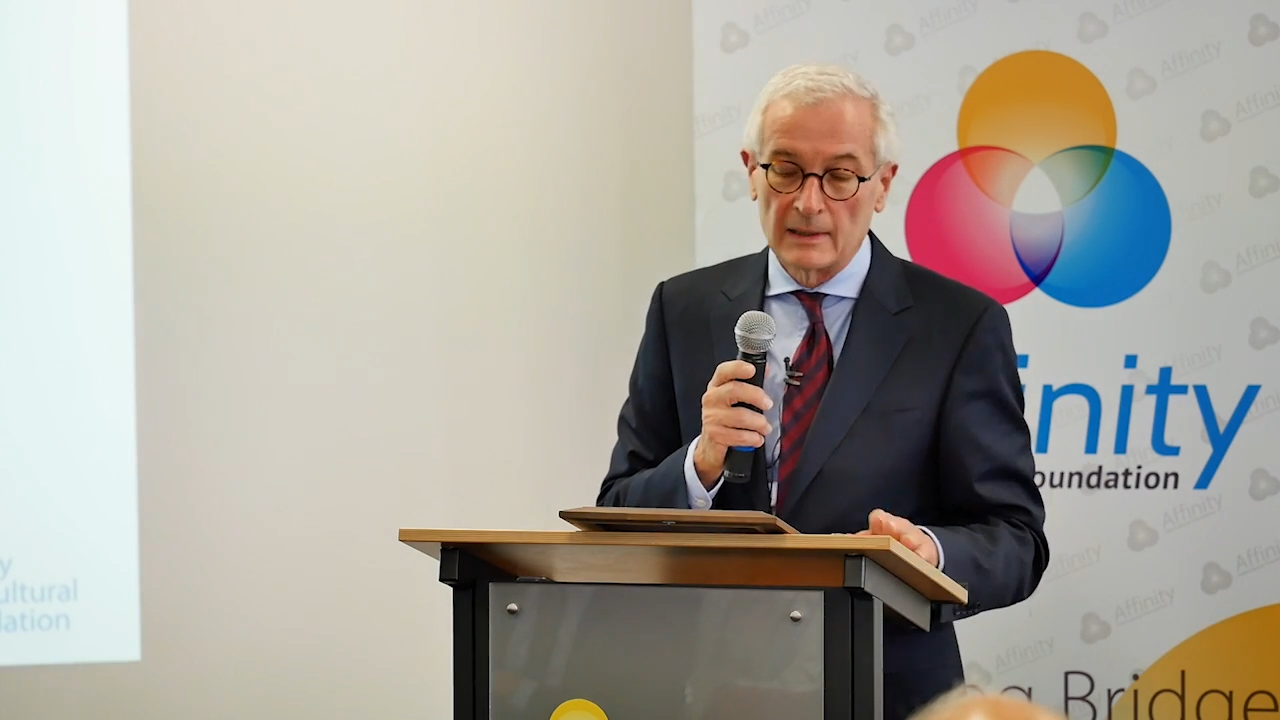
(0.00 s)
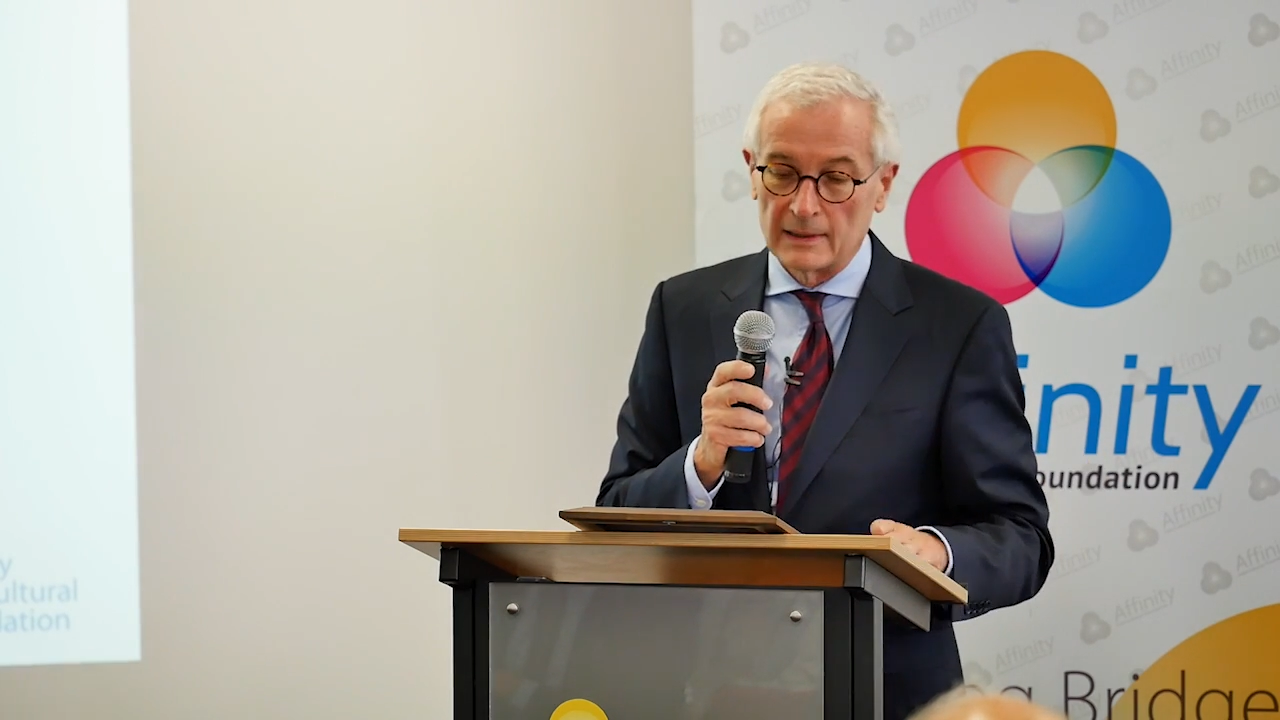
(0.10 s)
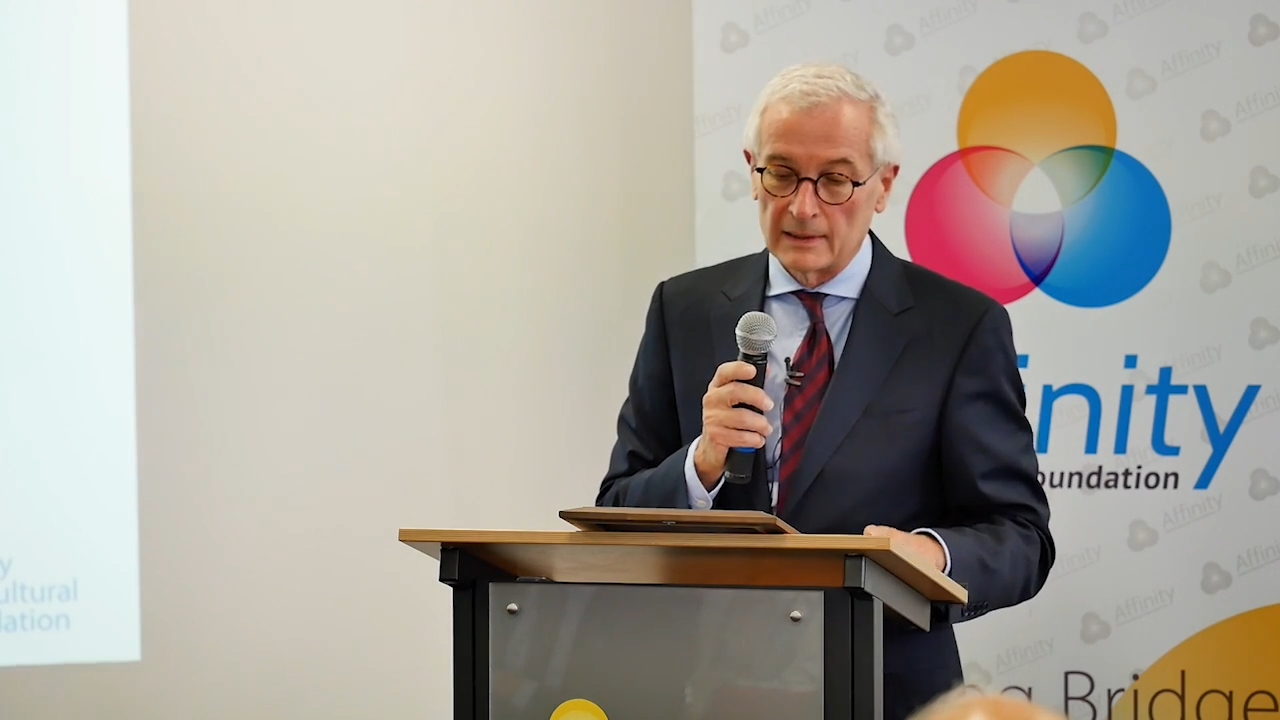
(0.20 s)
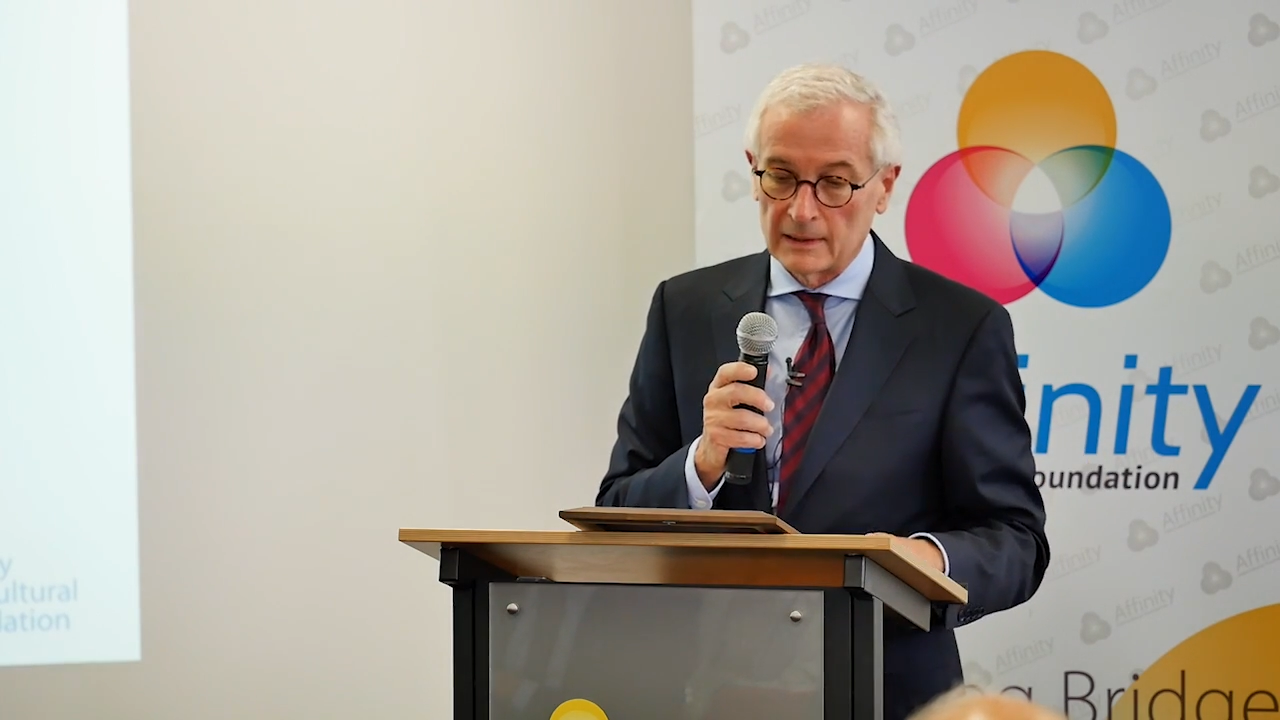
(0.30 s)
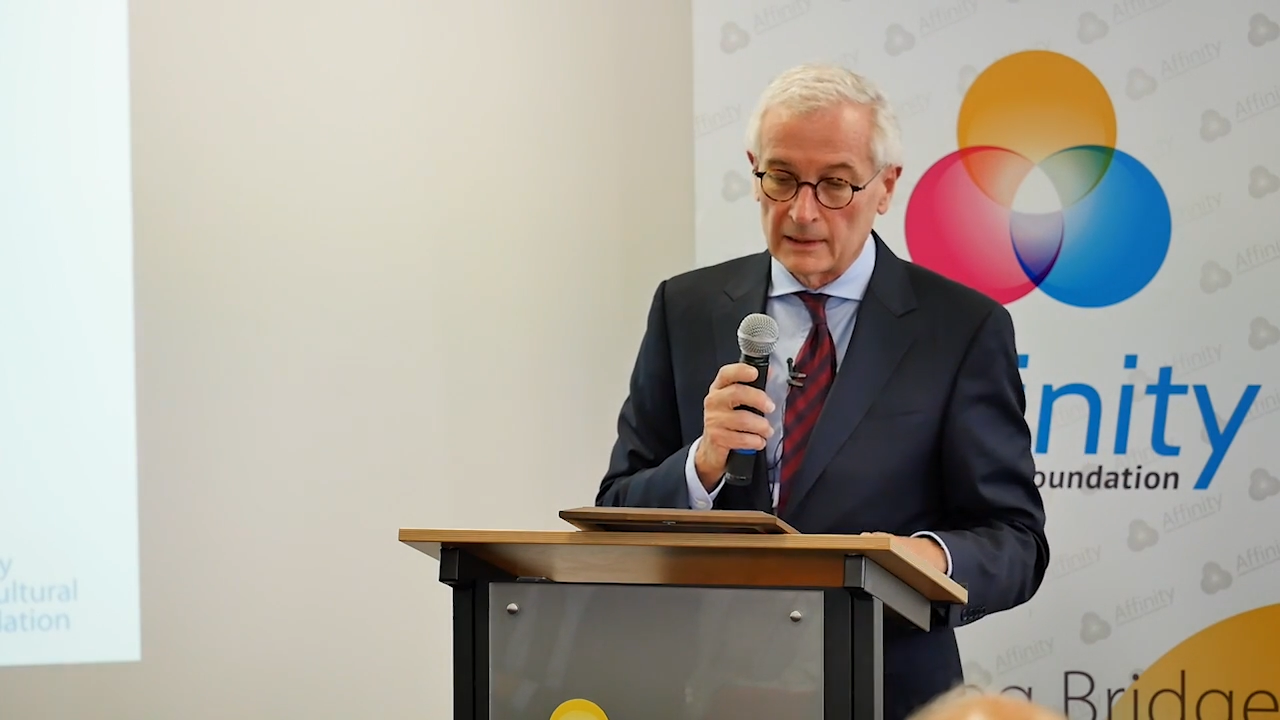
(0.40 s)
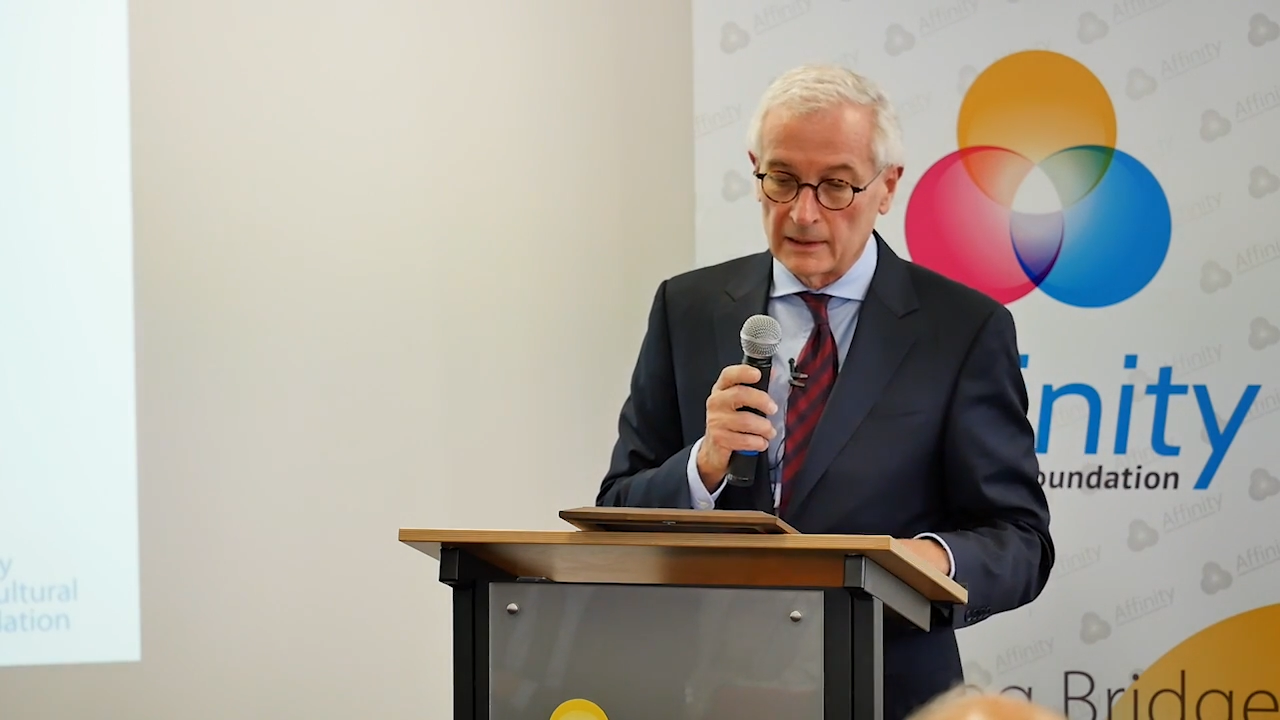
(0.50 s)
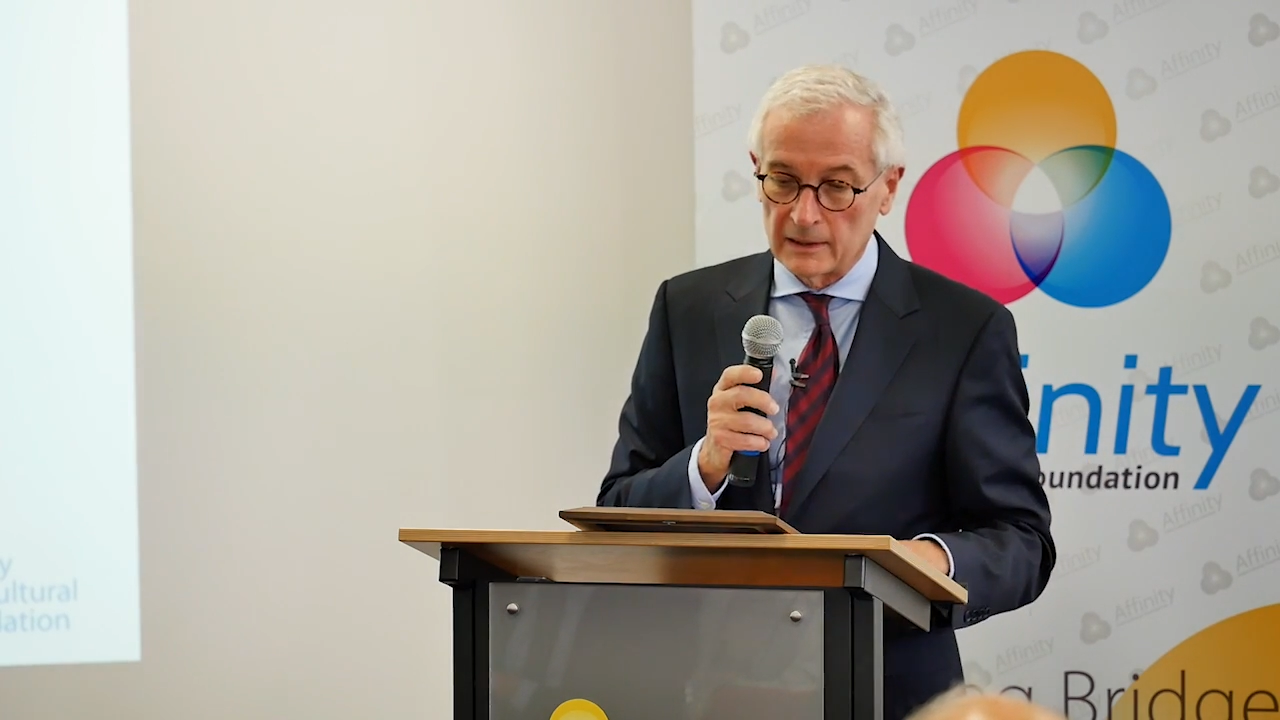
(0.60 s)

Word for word: uh,